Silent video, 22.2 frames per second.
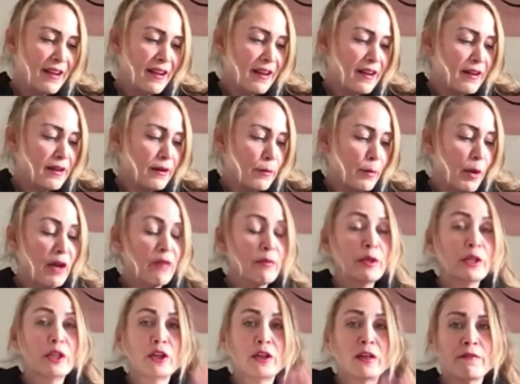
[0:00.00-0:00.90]
Um, I've
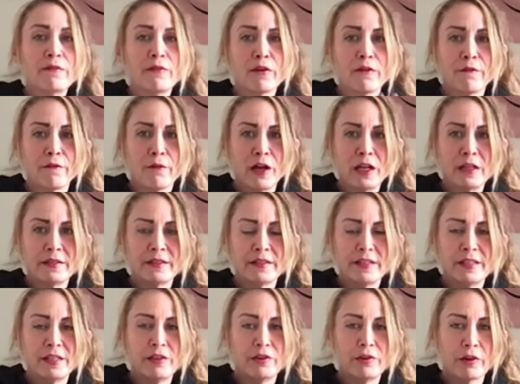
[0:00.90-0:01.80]
been looking for a friend's
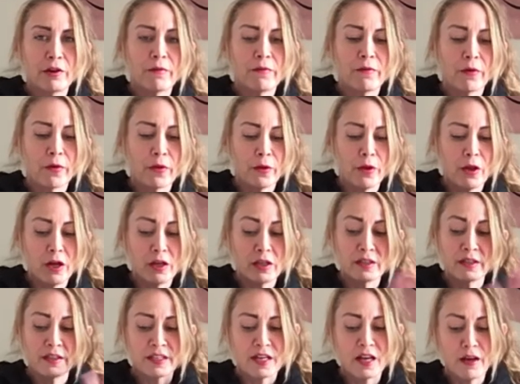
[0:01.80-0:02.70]
t-shirt for the
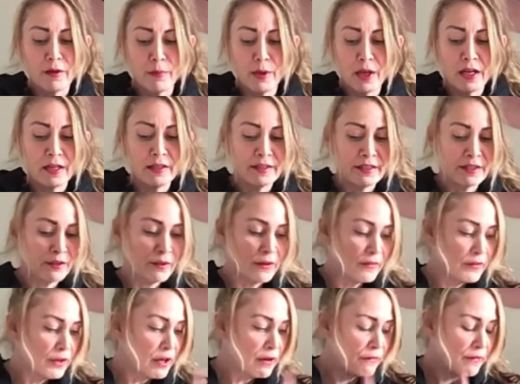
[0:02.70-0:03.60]
longest time and I still
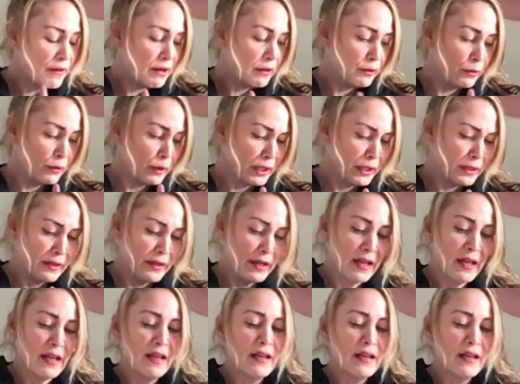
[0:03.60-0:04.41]
have not found one.